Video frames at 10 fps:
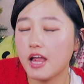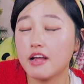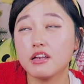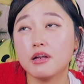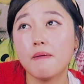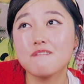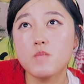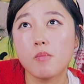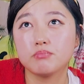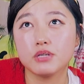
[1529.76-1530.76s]
I can't
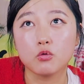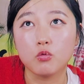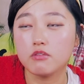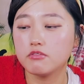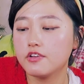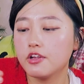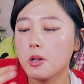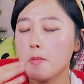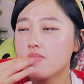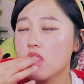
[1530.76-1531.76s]
pick one
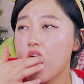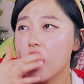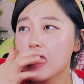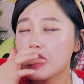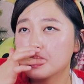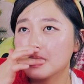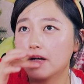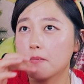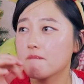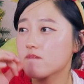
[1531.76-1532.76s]
video,
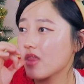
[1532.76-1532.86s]
but